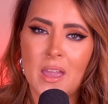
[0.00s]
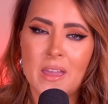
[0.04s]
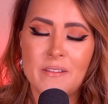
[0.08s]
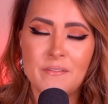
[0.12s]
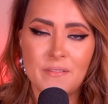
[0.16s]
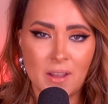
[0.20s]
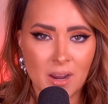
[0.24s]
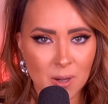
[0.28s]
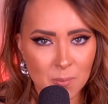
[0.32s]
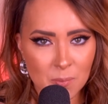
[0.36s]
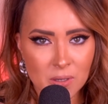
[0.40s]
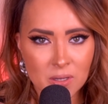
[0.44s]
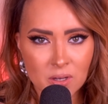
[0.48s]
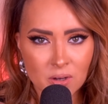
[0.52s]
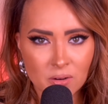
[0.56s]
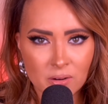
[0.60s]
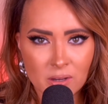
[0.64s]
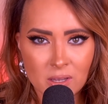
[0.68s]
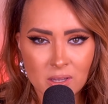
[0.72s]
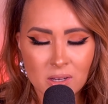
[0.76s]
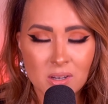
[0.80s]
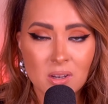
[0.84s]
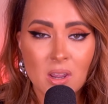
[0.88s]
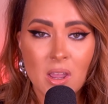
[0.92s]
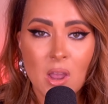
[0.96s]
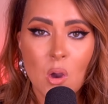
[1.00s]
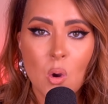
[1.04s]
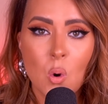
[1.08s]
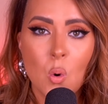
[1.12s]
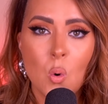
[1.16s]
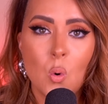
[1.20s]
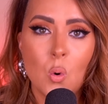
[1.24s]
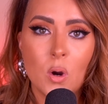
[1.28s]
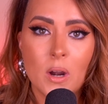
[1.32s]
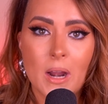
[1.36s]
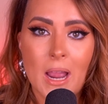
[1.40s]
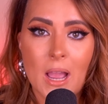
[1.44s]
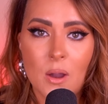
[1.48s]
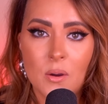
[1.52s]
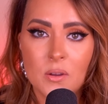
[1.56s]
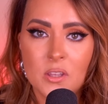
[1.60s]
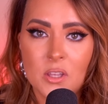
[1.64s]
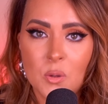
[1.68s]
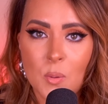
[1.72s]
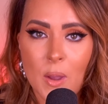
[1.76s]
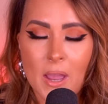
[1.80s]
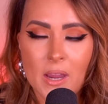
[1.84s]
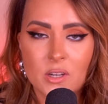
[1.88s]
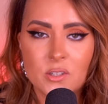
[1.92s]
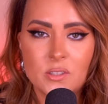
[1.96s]
environment you're in or how
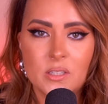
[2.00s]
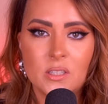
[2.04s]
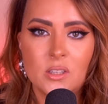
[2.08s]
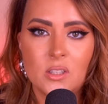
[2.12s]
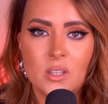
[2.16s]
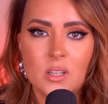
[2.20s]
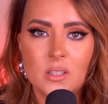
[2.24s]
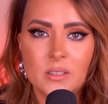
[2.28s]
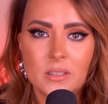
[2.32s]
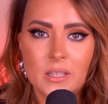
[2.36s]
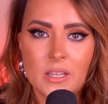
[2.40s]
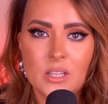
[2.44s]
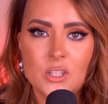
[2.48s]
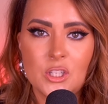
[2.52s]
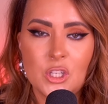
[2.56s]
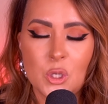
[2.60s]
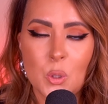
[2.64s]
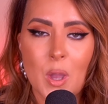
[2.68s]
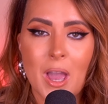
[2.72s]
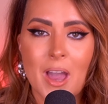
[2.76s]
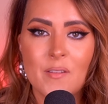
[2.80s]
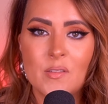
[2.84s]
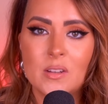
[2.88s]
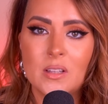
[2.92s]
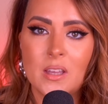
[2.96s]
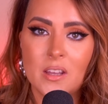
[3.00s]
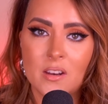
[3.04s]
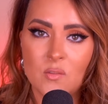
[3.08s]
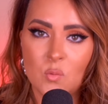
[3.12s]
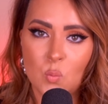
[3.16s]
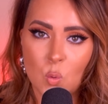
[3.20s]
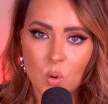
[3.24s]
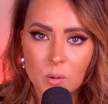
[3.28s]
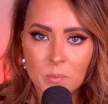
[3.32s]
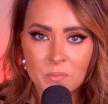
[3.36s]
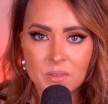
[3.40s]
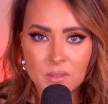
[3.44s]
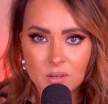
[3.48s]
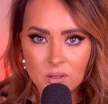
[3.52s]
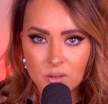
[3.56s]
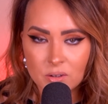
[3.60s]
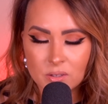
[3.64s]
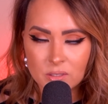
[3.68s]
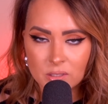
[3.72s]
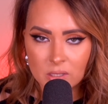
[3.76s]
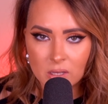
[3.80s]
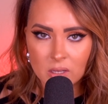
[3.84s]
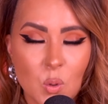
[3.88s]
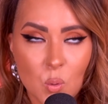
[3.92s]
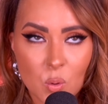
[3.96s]
you actually look. Like, do you have a lot of warmth in your
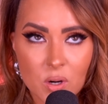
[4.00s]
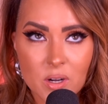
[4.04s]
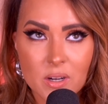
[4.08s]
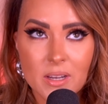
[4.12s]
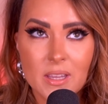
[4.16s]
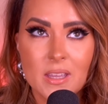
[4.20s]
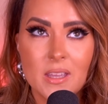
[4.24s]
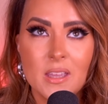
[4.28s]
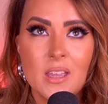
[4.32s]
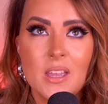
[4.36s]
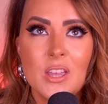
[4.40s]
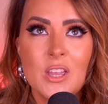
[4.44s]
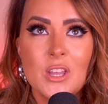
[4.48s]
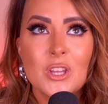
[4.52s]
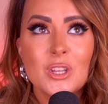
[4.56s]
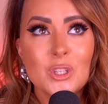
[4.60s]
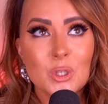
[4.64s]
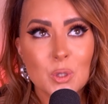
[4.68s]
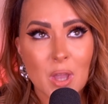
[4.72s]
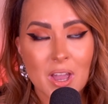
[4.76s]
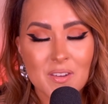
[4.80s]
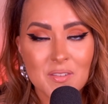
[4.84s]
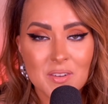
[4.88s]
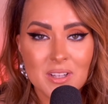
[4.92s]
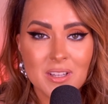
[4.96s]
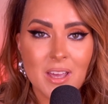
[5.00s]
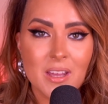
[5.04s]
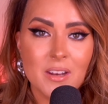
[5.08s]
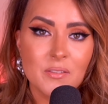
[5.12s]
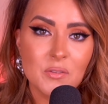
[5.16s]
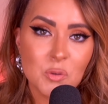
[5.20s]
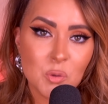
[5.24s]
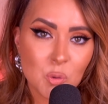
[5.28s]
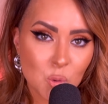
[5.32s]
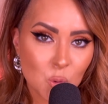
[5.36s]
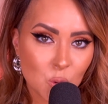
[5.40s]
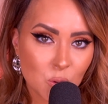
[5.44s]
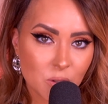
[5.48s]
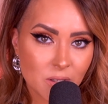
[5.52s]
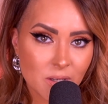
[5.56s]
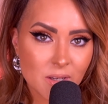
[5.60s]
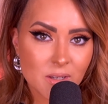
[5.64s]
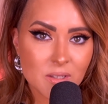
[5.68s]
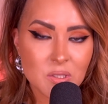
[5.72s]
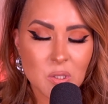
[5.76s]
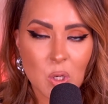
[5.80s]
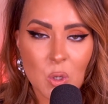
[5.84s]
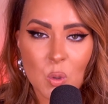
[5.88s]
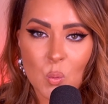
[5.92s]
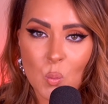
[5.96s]
skin, or do you have a lot of
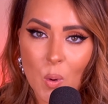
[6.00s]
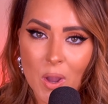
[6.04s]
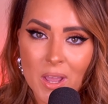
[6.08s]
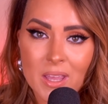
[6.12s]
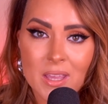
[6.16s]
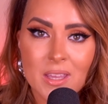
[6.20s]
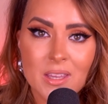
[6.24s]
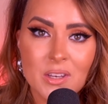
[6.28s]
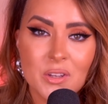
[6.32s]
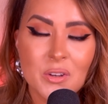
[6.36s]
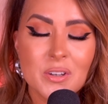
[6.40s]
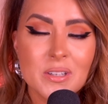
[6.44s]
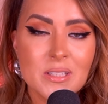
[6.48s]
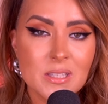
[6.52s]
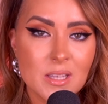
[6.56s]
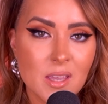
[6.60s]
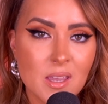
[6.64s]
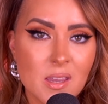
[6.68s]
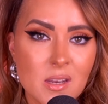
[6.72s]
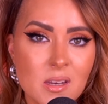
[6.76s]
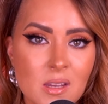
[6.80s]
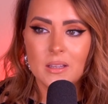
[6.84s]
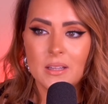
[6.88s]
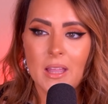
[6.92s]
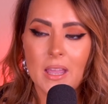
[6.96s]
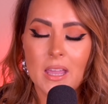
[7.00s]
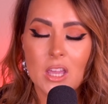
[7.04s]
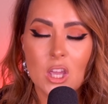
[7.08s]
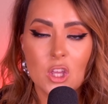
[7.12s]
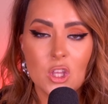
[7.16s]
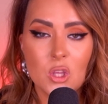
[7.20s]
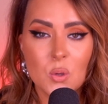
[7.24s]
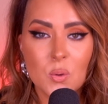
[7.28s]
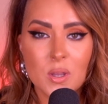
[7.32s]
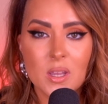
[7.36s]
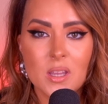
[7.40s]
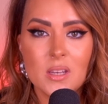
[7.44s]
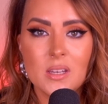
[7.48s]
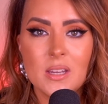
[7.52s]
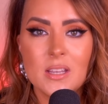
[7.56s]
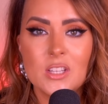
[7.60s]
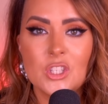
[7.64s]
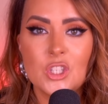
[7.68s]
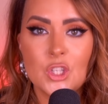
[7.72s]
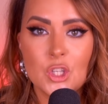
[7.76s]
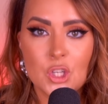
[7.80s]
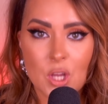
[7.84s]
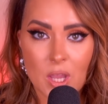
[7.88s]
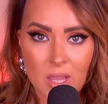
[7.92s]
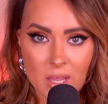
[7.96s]
coolness or white in your skin? Like, you can
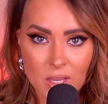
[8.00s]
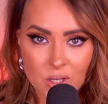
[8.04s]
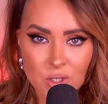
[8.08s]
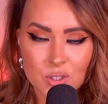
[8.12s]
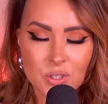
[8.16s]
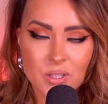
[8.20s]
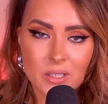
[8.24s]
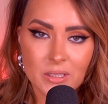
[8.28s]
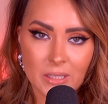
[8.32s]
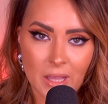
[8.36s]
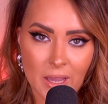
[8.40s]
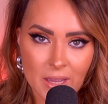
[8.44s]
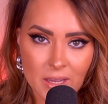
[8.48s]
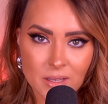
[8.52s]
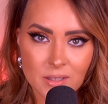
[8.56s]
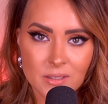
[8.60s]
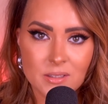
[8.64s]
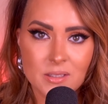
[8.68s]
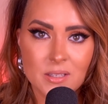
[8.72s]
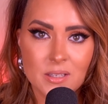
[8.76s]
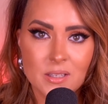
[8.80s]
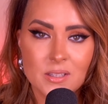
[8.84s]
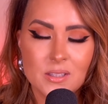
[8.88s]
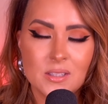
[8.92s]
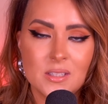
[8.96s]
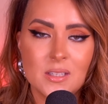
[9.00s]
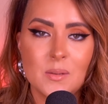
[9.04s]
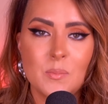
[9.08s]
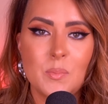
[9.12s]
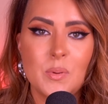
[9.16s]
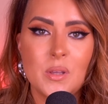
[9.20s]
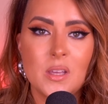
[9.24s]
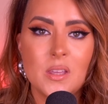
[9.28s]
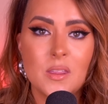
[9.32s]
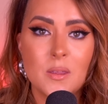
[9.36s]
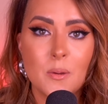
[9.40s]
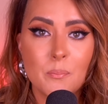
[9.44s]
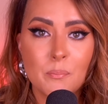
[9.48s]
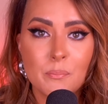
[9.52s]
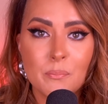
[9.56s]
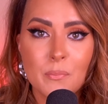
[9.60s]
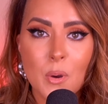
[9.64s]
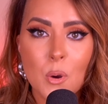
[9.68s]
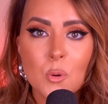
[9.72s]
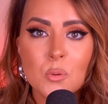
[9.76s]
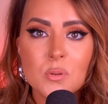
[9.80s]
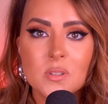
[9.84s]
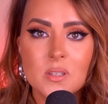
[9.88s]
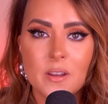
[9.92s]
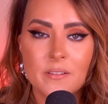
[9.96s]
change the light to be the
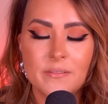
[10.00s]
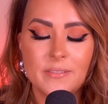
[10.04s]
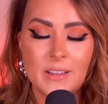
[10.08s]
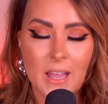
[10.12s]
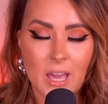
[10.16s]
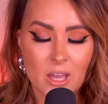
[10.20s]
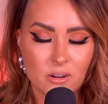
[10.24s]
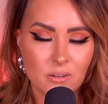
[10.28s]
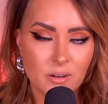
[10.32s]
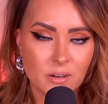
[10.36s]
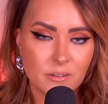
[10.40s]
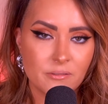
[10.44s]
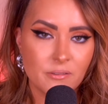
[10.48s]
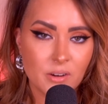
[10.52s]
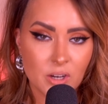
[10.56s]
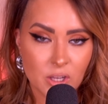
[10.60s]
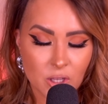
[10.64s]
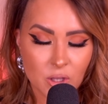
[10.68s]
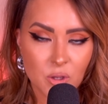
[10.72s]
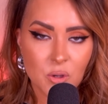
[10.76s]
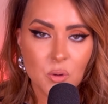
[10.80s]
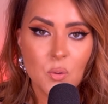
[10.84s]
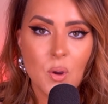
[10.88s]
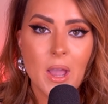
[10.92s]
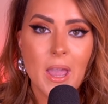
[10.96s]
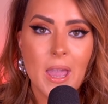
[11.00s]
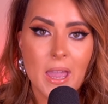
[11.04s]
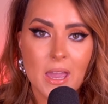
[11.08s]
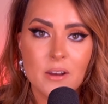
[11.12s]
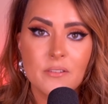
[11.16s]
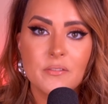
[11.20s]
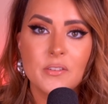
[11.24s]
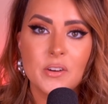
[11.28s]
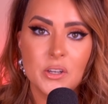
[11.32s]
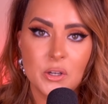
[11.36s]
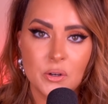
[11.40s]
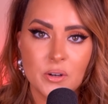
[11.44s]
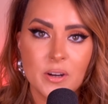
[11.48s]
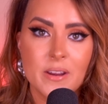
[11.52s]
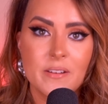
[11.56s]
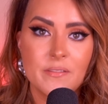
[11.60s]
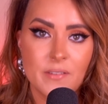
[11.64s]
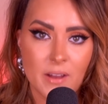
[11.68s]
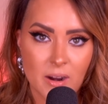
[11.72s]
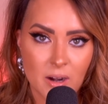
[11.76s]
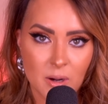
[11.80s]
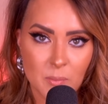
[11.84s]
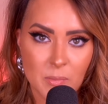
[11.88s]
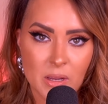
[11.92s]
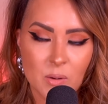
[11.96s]
most flattering for you and for your
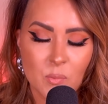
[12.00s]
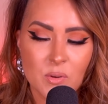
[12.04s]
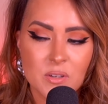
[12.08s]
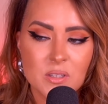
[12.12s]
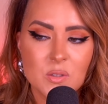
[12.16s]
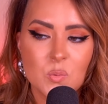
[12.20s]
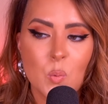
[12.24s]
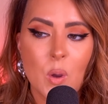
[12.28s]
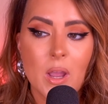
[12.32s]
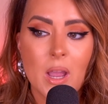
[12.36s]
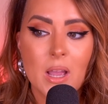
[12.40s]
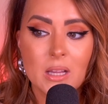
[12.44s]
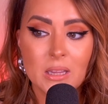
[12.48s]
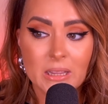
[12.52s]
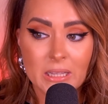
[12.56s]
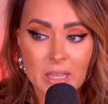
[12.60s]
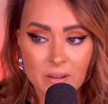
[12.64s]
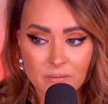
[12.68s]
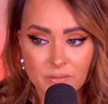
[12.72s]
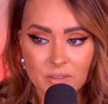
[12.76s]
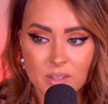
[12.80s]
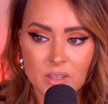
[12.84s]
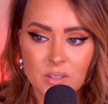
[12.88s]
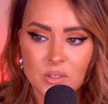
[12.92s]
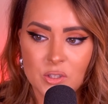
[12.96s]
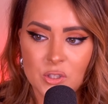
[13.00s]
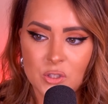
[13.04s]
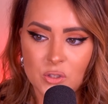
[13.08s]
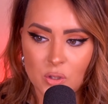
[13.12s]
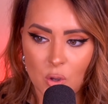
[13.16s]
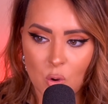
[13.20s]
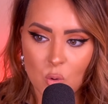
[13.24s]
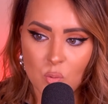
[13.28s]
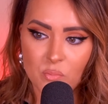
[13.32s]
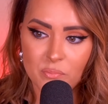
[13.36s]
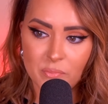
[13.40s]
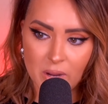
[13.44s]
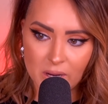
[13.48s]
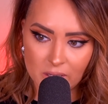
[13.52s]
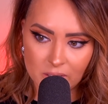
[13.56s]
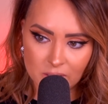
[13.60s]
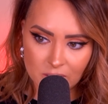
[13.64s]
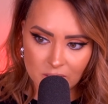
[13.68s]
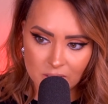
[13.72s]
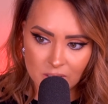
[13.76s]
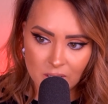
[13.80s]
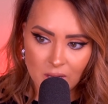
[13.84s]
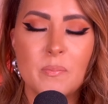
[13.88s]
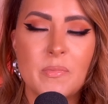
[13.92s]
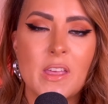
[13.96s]
environment, which is why I love these so
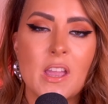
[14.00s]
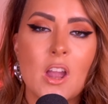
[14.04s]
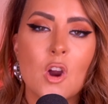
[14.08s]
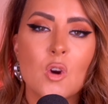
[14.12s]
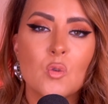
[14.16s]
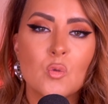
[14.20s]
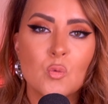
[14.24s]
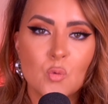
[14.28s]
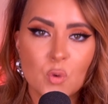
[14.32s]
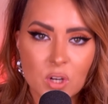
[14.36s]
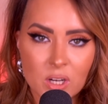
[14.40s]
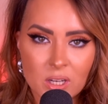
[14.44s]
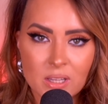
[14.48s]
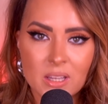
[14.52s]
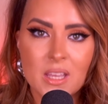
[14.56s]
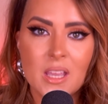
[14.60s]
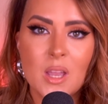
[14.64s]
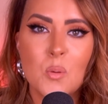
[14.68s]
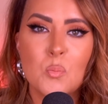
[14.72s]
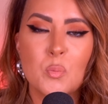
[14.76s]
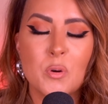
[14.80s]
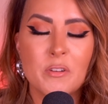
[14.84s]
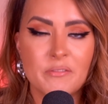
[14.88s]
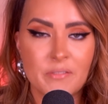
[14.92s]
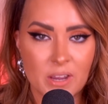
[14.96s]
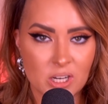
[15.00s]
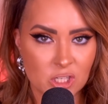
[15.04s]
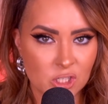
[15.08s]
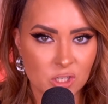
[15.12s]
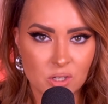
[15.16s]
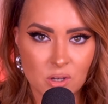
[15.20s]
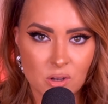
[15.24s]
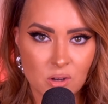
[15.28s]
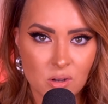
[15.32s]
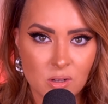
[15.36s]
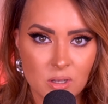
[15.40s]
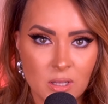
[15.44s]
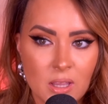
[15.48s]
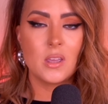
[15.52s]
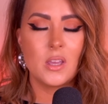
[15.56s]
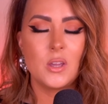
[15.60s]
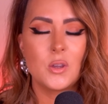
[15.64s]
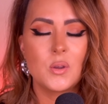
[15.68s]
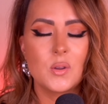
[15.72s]
much. They are really professional.